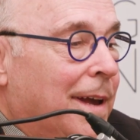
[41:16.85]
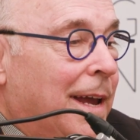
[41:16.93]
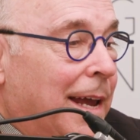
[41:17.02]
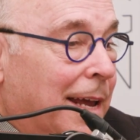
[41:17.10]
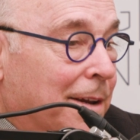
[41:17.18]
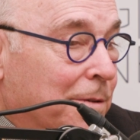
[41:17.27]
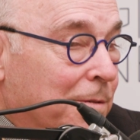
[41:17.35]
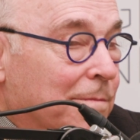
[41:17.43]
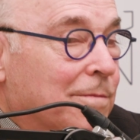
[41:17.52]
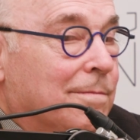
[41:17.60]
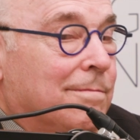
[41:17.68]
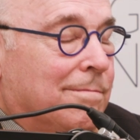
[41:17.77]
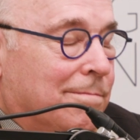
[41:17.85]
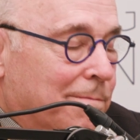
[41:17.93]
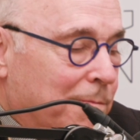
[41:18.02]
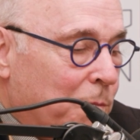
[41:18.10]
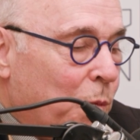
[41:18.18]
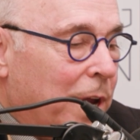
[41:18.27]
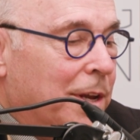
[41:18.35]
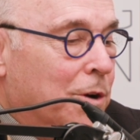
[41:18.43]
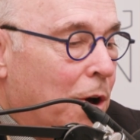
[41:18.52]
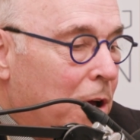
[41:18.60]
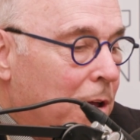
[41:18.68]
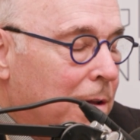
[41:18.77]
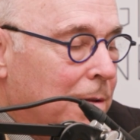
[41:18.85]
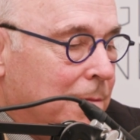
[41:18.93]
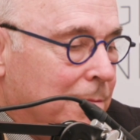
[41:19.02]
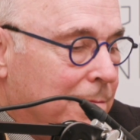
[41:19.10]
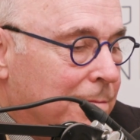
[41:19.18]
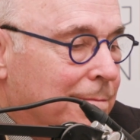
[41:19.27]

And we call